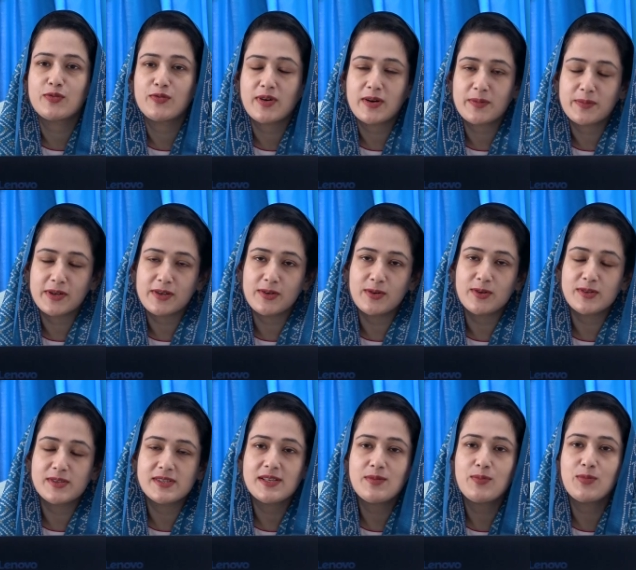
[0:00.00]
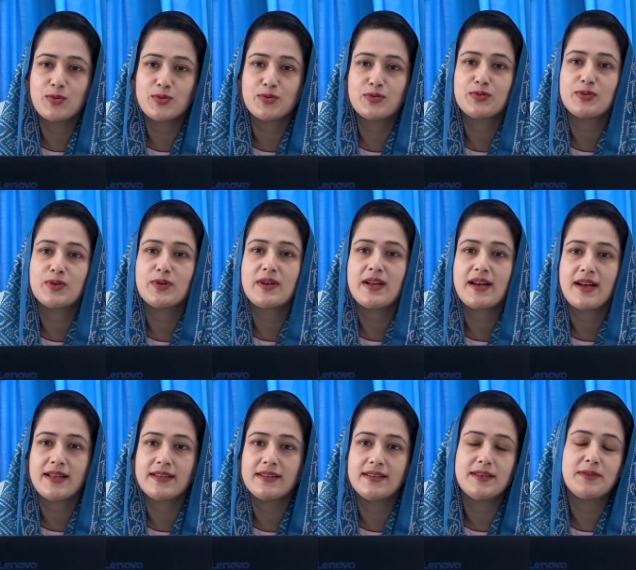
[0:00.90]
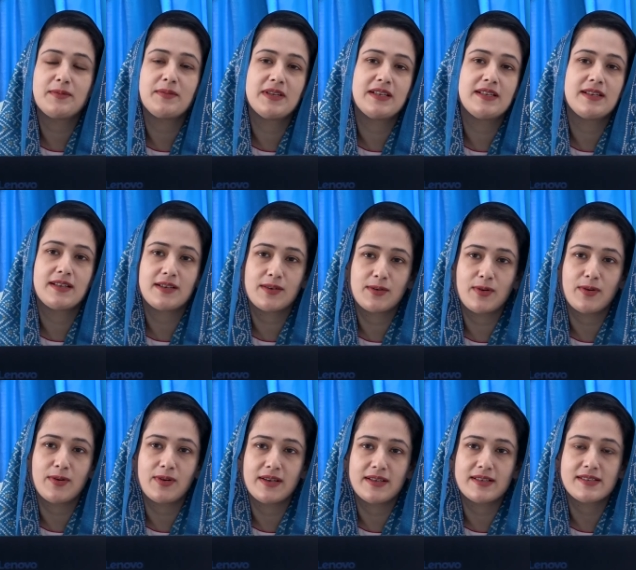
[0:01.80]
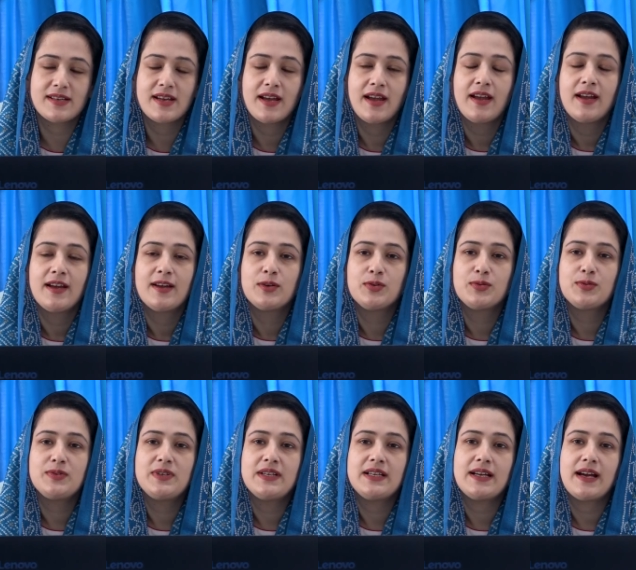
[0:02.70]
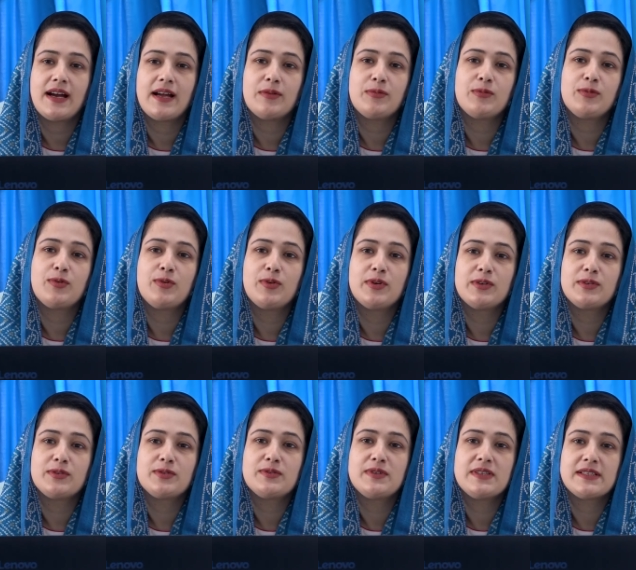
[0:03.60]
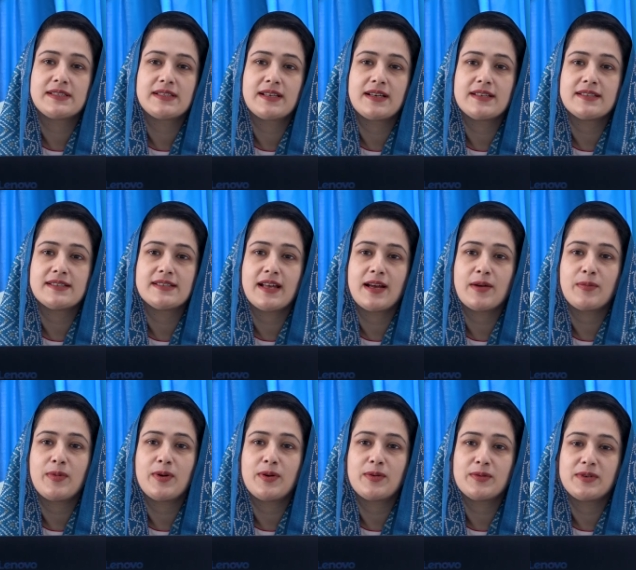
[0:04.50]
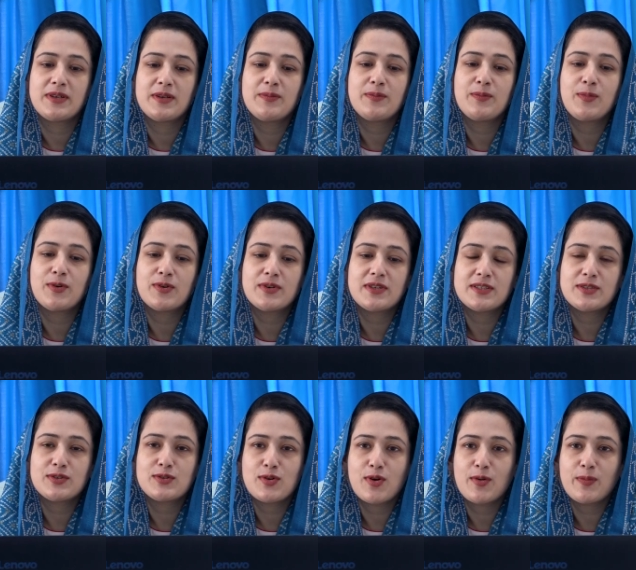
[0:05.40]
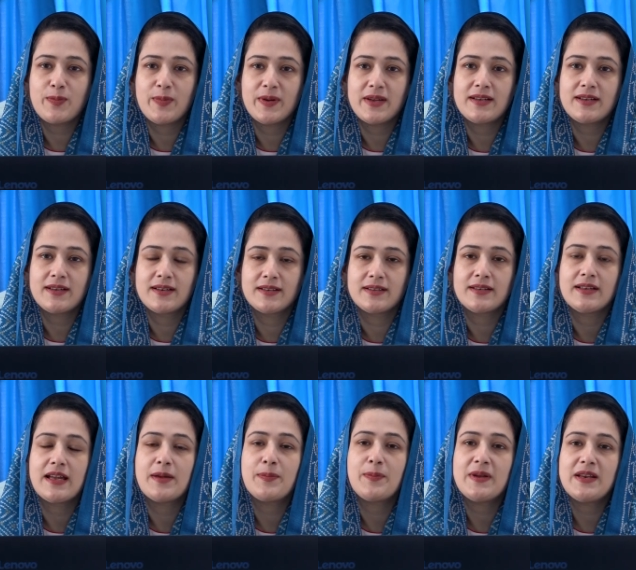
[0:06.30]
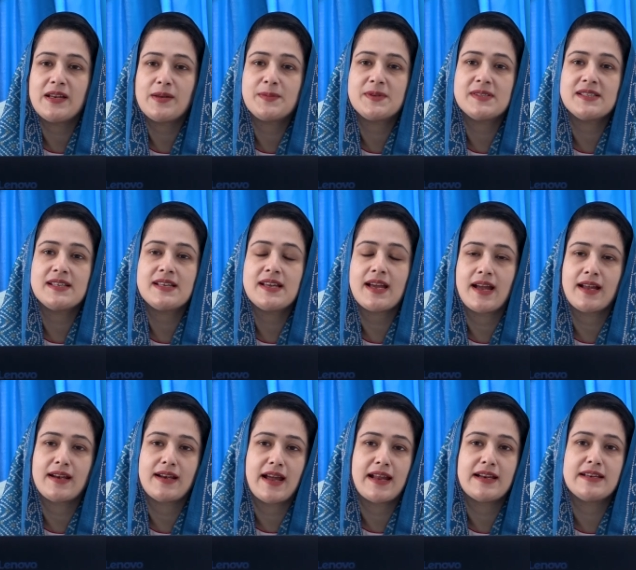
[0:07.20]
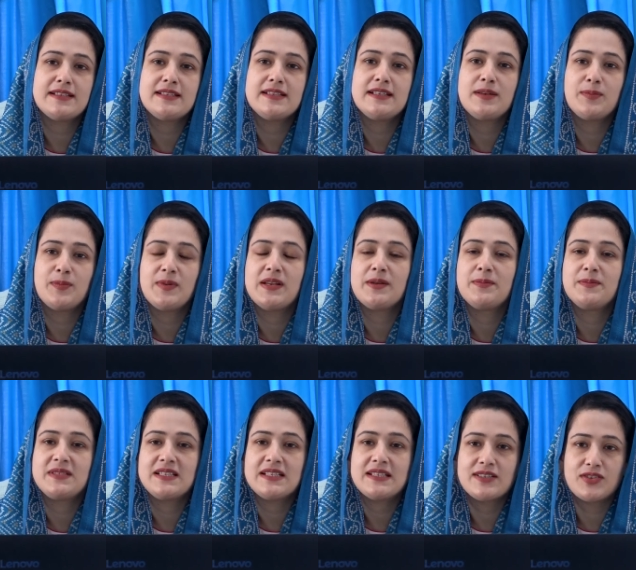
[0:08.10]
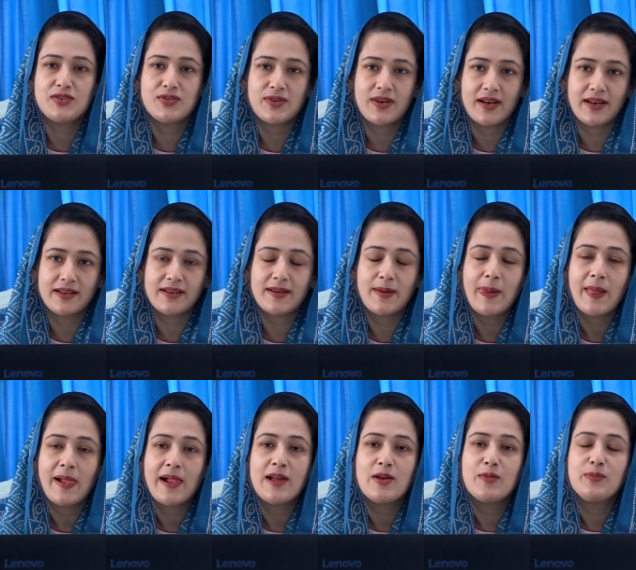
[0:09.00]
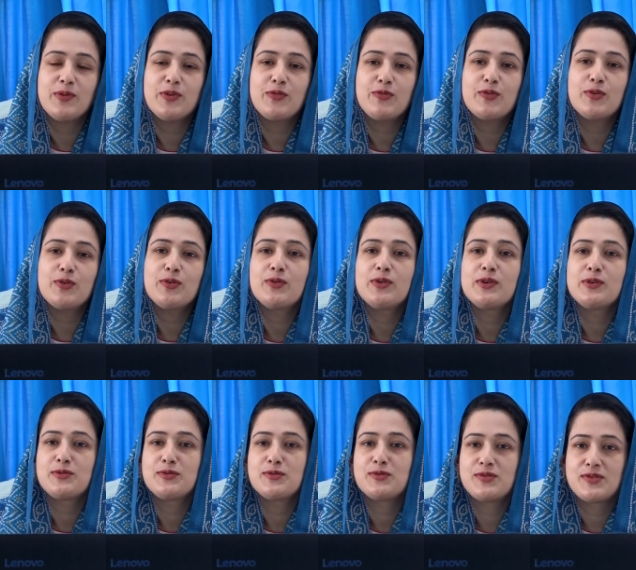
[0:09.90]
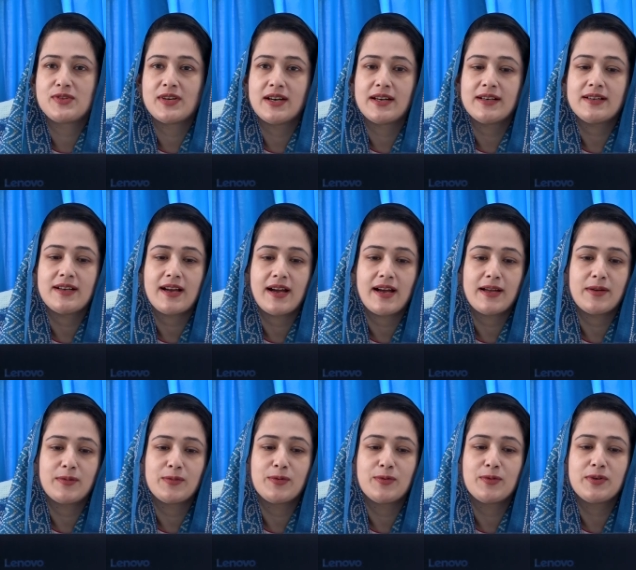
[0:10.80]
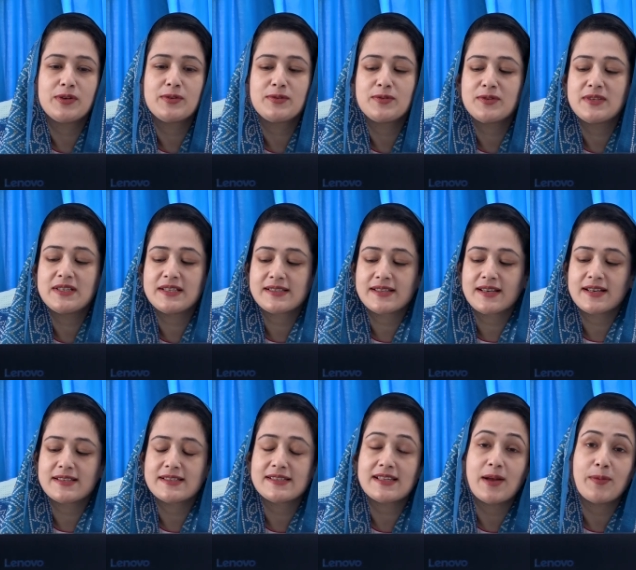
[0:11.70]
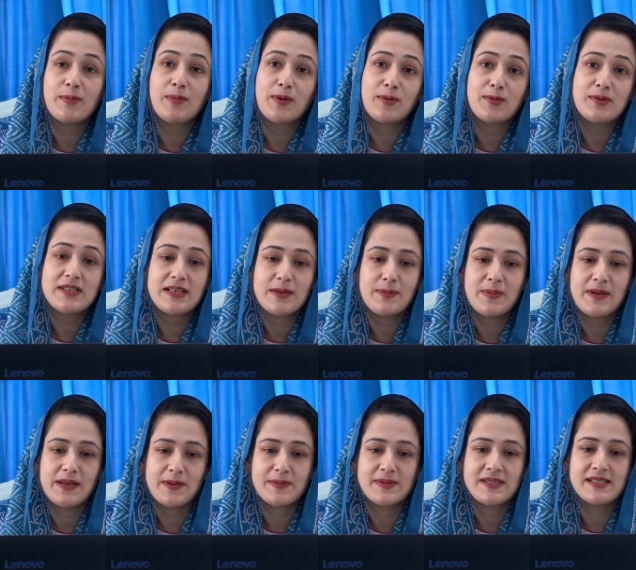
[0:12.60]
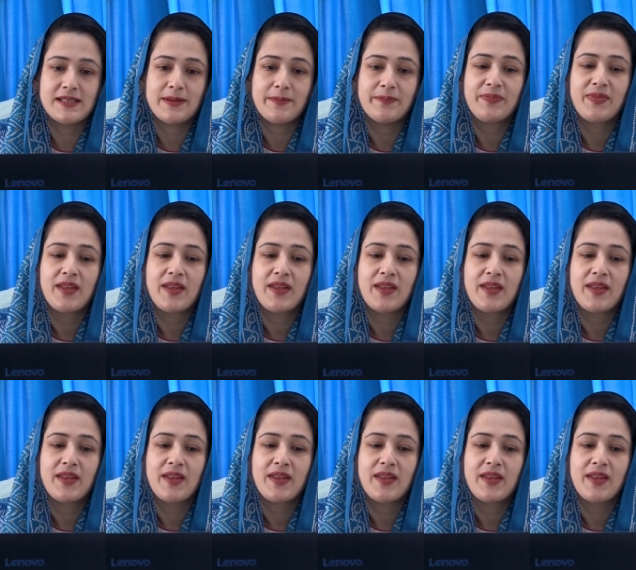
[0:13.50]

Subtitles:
Pharmacology, Pushundhara Addin Medical College. Today I am going to discuss about important topic, epilepsy and anti-epileptic drug. Before going to drug, I am going to discuss about epilepsy.